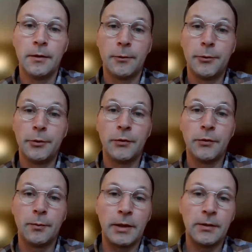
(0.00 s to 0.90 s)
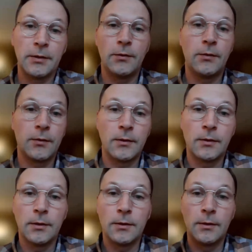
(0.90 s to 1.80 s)
the roots might
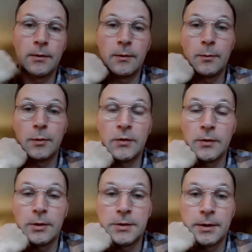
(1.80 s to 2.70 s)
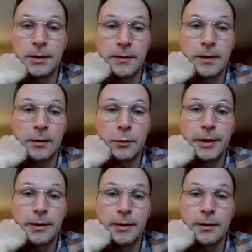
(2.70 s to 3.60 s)
uh, be searching that
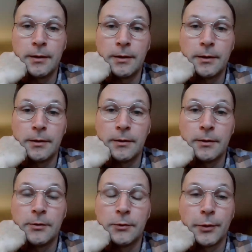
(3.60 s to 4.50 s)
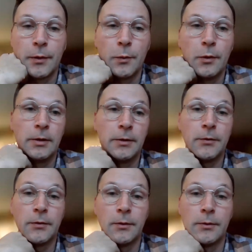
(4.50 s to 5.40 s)
way and uh, destroy the wall
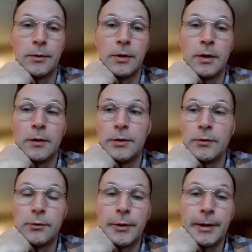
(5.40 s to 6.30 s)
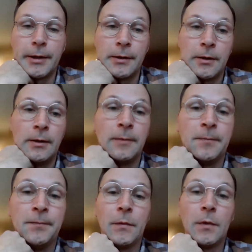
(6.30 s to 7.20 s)
so if it's dry
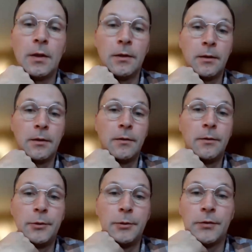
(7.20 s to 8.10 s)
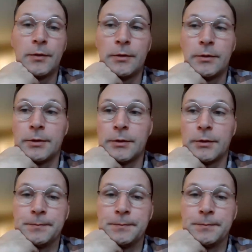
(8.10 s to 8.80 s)
and uh, the roots are not